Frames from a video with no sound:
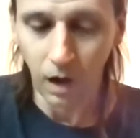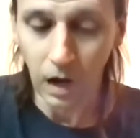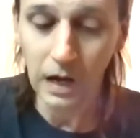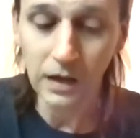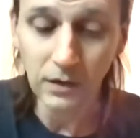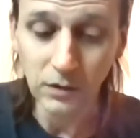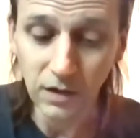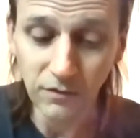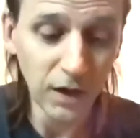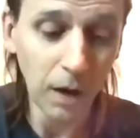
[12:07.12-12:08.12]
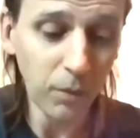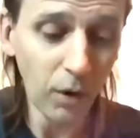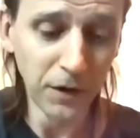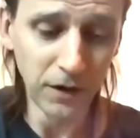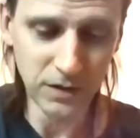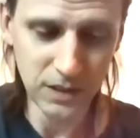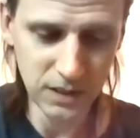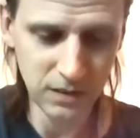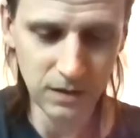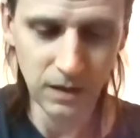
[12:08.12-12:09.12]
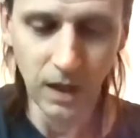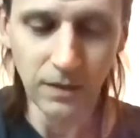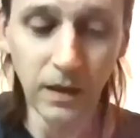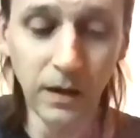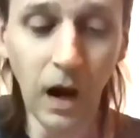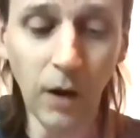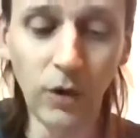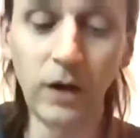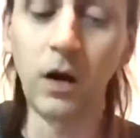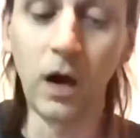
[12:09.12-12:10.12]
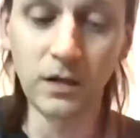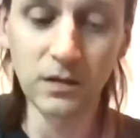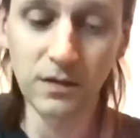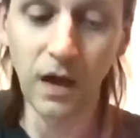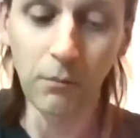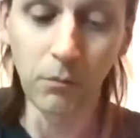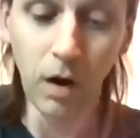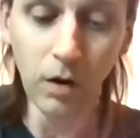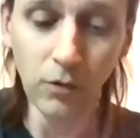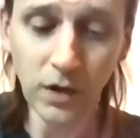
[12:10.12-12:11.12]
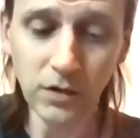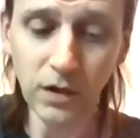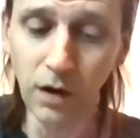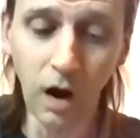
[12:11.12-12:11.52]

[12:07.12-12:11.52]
I had given up on it. Then I realized that Margaret and